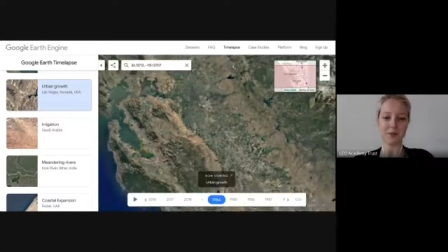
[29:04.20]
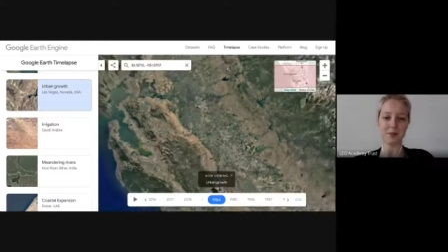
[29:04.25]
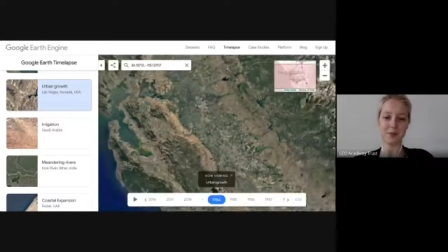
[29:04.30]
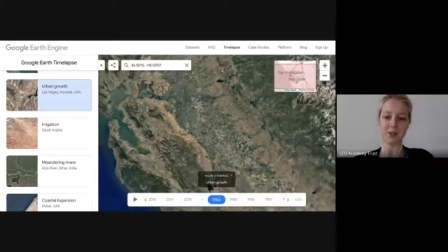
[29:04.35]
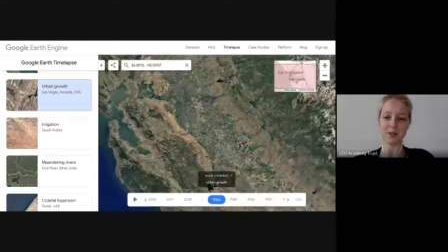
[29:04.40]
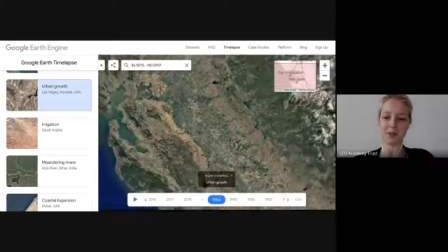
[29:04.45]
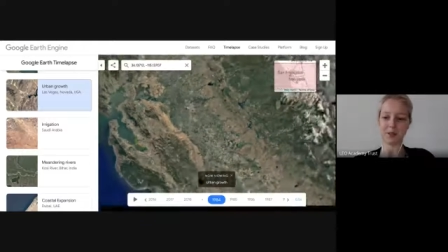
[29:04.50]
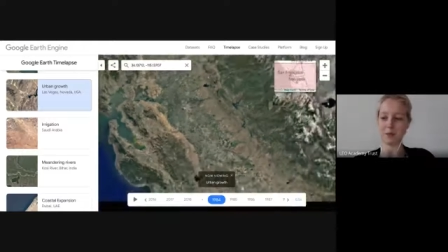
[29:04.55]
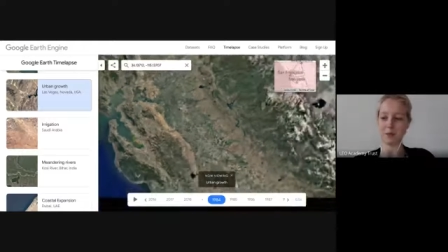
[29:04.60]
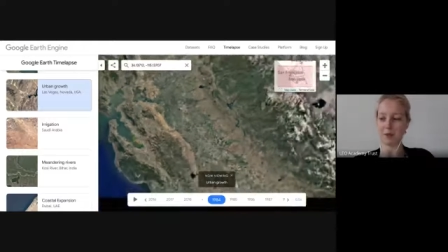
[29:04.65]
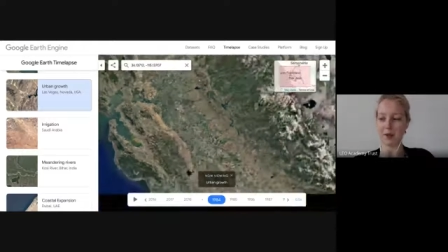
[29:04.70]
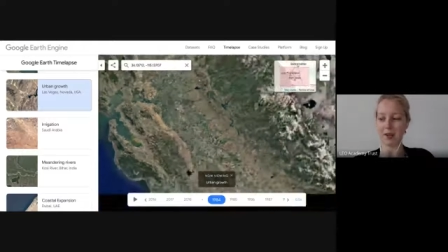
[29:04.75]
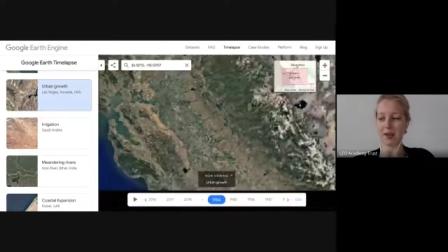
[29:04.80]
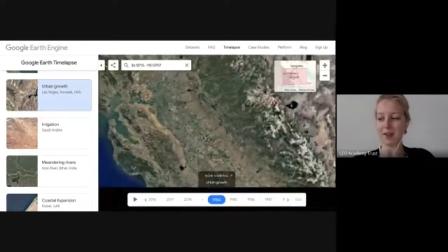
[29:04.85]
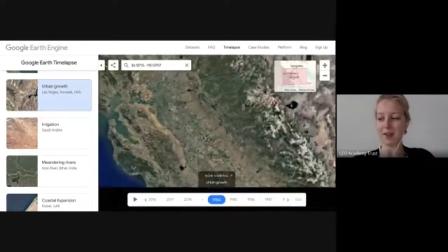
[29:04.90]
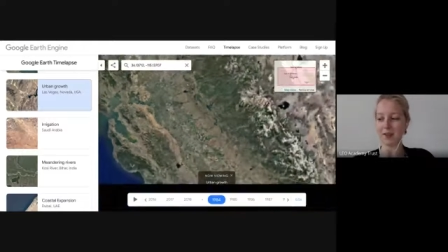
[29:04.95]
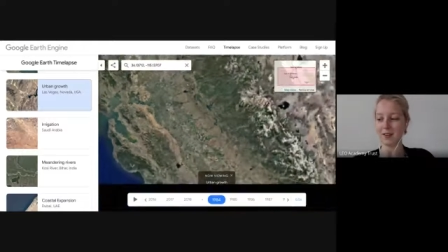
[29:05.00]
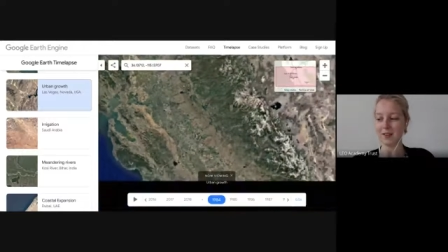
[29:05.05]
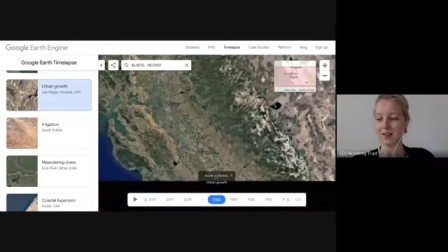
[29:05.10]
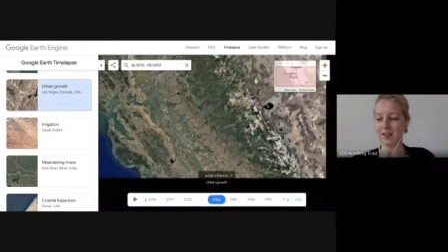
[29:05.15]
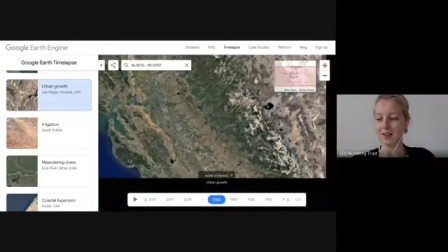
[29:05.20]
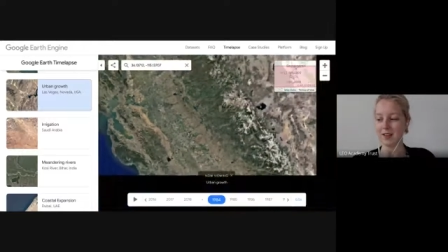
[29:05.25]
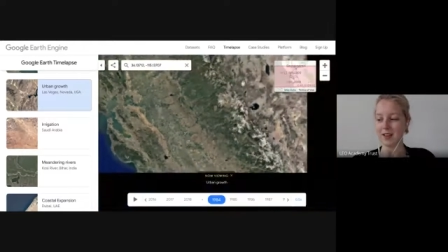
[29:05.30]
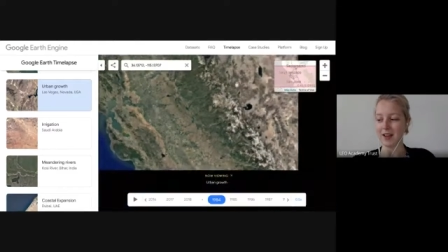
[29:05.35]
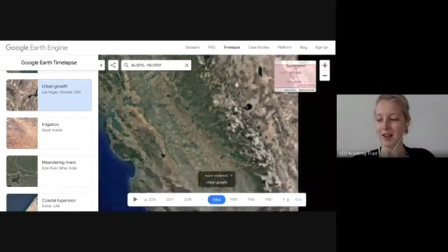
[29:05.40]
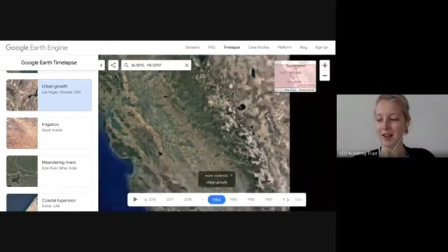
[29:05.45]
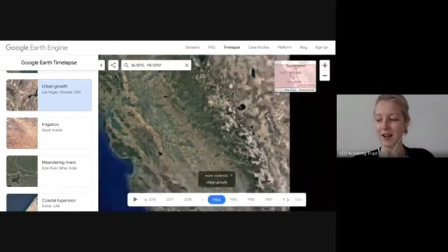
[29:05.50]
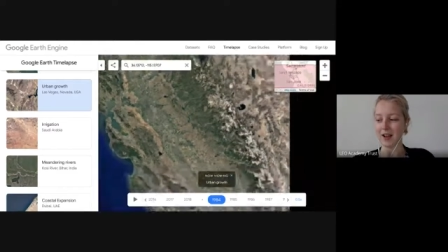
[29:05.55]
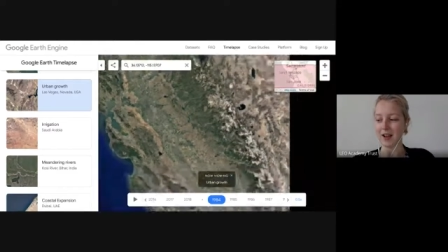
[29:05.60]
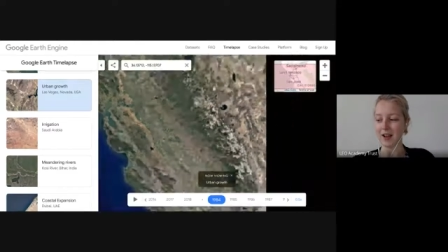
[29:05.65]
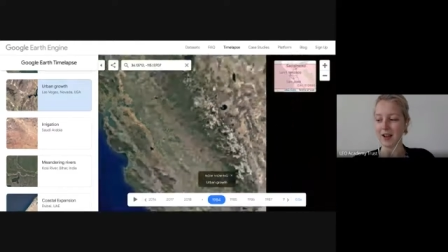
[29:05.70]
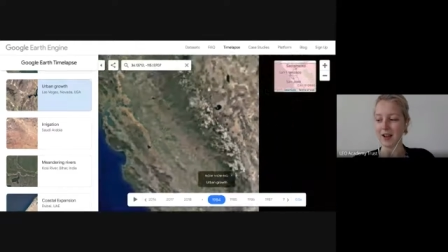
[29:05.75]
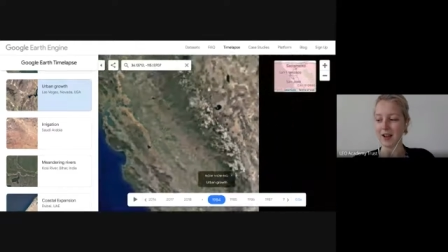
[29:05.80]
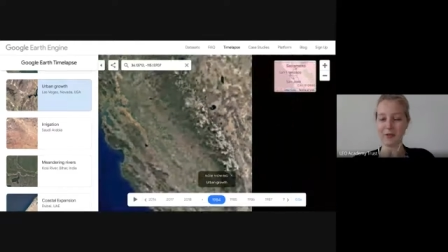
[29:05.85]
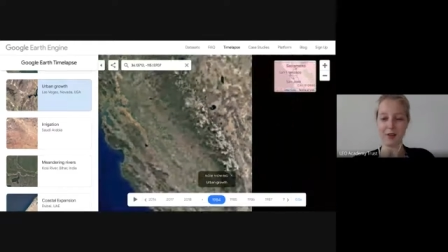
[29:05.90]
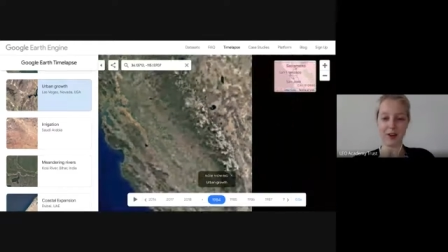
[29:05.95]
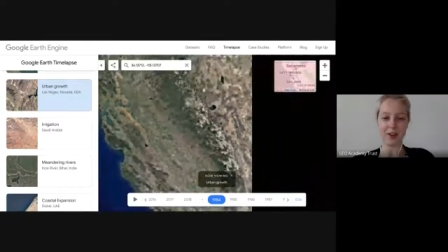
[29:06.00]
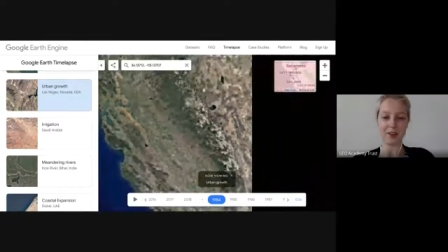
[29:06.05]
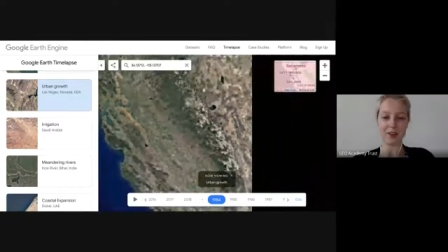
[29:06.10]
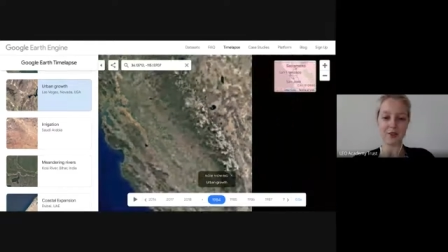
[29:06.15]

sort of being um,